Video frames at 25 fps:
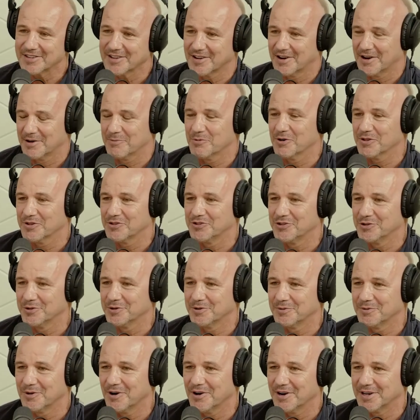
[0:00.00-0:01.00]
I want to do
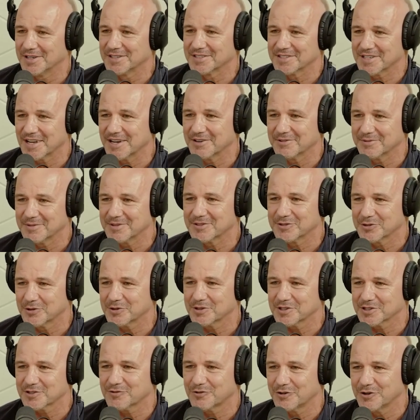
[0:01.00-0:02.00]
it right. So
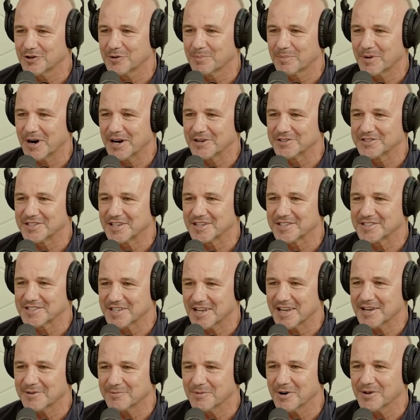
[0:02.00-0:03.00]
talk us through the process
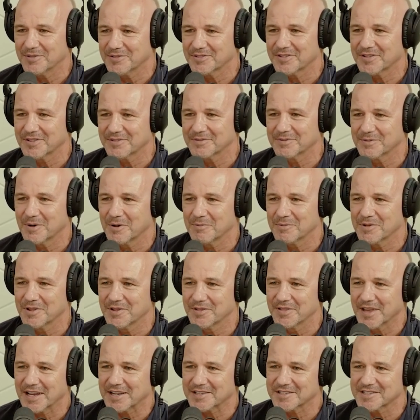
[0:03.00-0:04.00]
there. What were
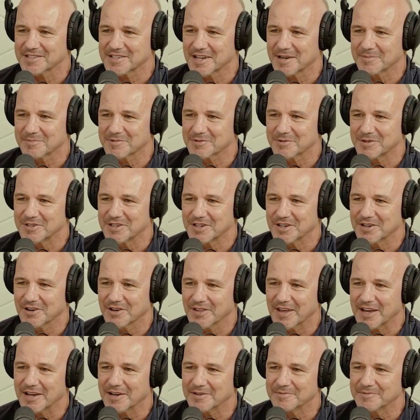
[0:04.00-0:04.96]
the next steps when you got out?